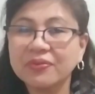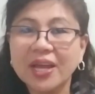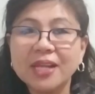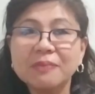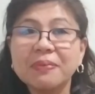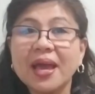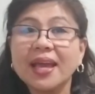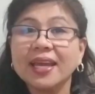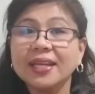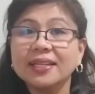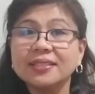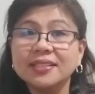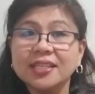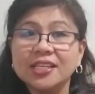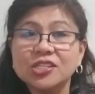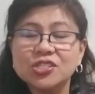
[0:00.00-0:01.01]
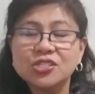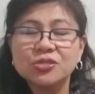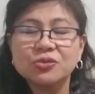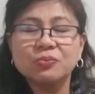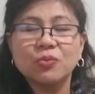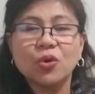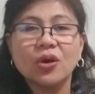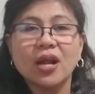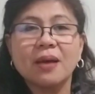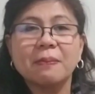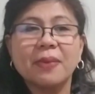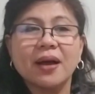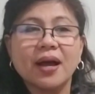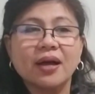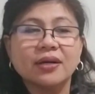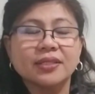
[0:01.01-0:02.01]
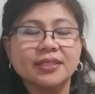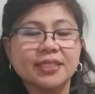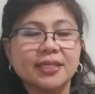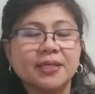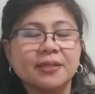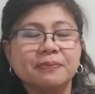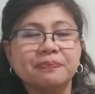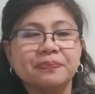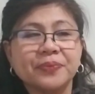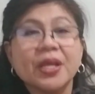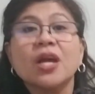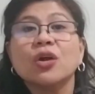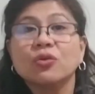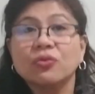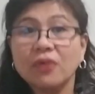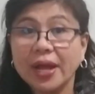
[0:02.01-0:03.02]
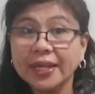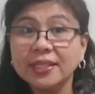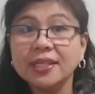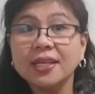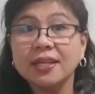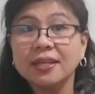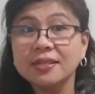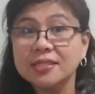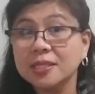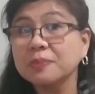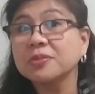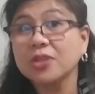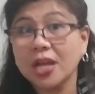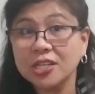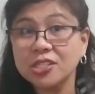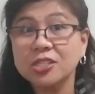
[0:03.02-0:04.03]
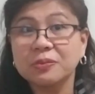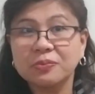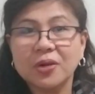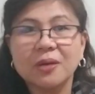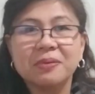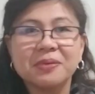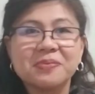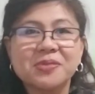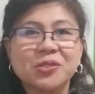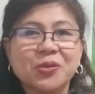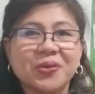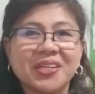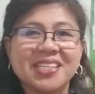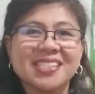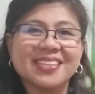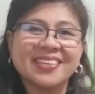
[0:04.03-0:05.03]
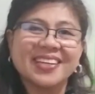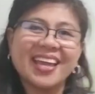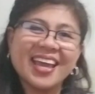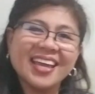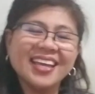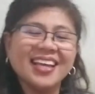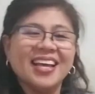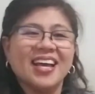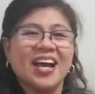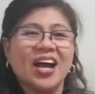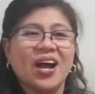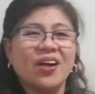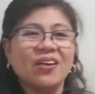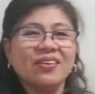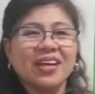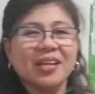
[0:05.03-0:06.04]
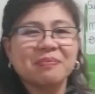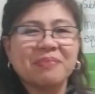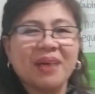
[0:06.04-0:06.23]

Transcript: right back and teach you more about writing subtraction problem stories. Okay, all right,